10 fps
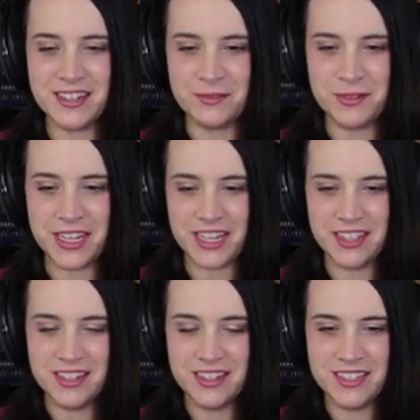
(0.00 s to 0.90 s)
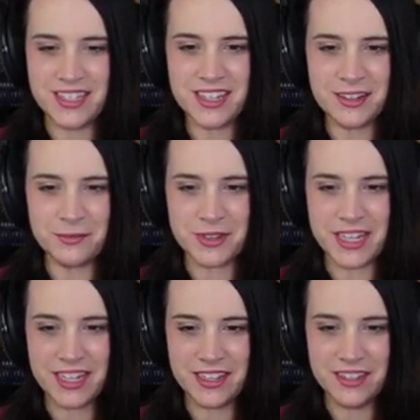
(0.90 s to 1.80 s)
didn't we? Didn't
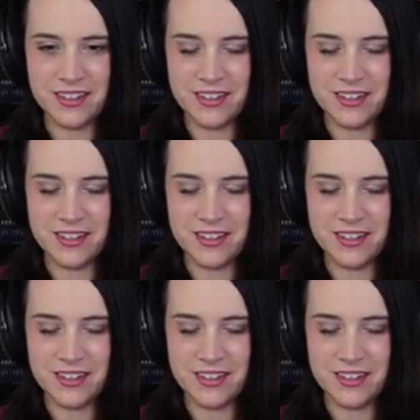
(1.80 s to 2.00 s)
we?